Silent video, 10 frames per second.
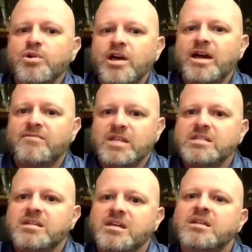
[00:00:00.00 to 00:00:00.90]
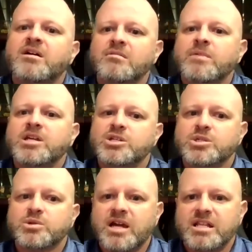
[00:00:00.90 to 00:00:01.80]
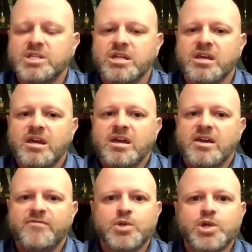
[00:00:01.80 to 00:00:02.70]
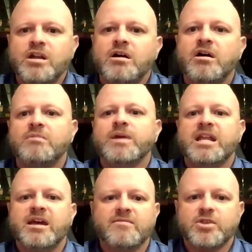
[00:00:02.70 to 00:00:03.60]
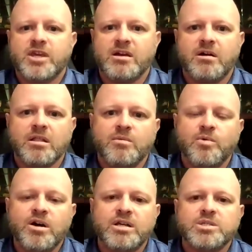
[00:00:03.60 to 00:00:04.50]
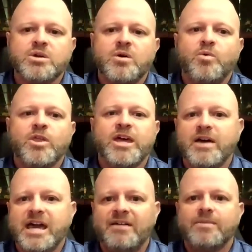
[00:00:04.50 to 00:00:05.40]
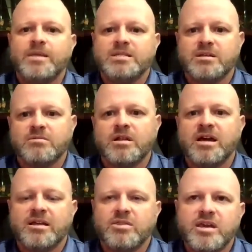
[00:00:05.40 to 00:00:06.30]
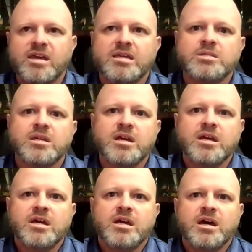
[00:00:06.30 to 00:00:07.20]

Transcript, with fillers: you will have an end-to-end automation strategy. If you try to automate everything all at once without having these underlying things,